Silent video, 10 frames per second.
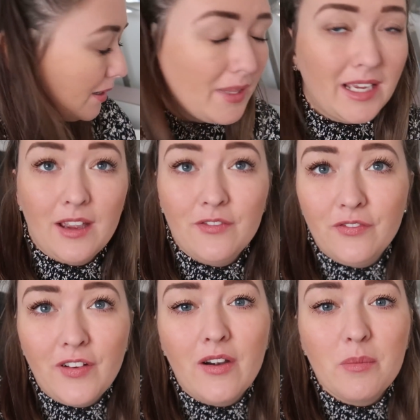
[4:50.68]
And I'm like, I
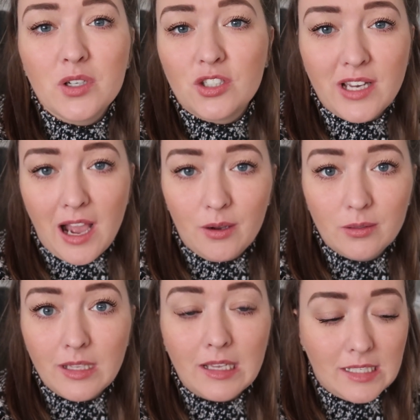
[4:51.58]
very much
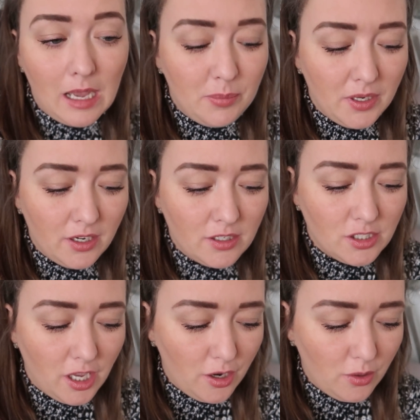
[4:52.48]
doubt that's happened.
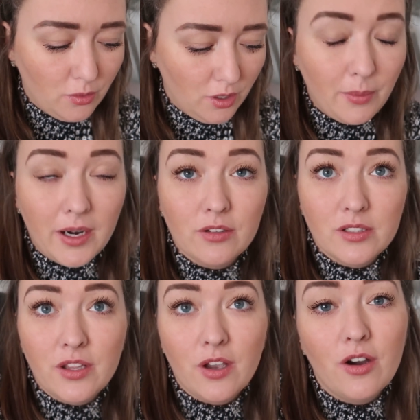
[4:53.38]
So I went onto the